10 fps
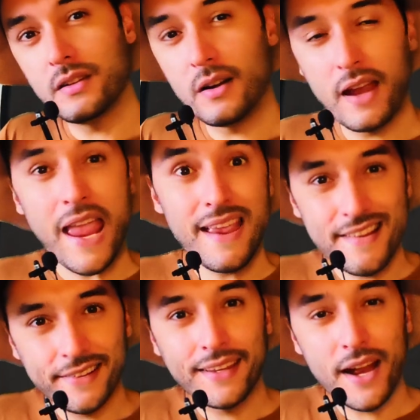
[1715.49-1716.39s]
our
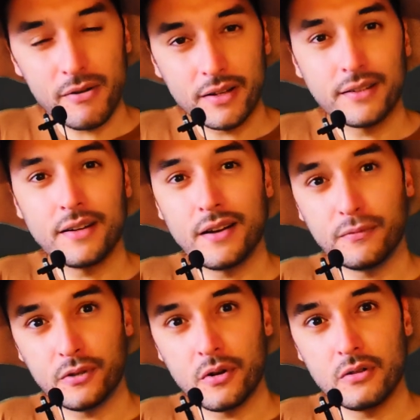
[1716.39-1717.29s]
alien character
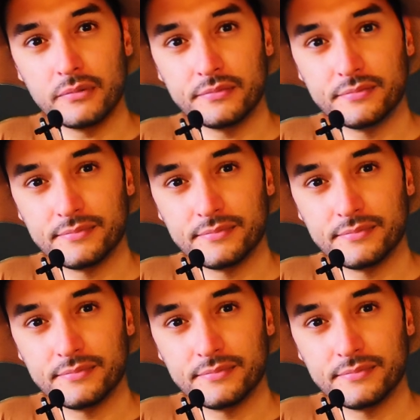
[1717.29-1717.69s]
after all.